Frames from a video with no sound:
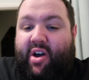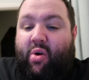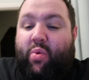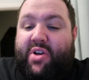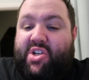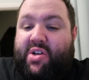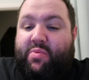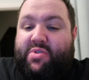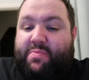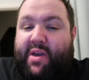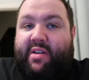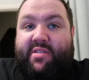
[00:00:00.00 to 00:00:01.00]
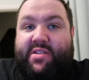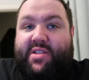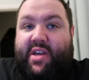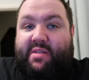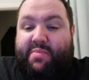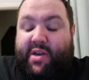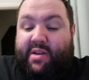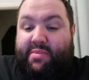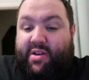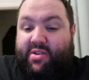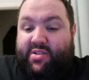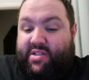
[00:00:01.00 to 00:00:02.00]
I wish it was bigger in CP
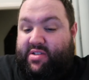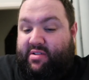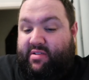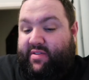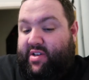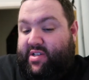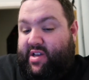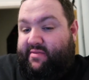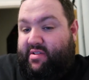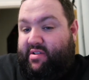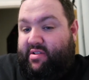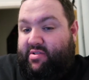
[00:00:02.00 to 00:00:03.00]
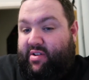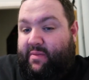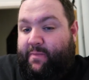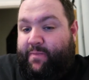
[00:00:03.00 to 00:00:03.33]
because its IVs ain't very good.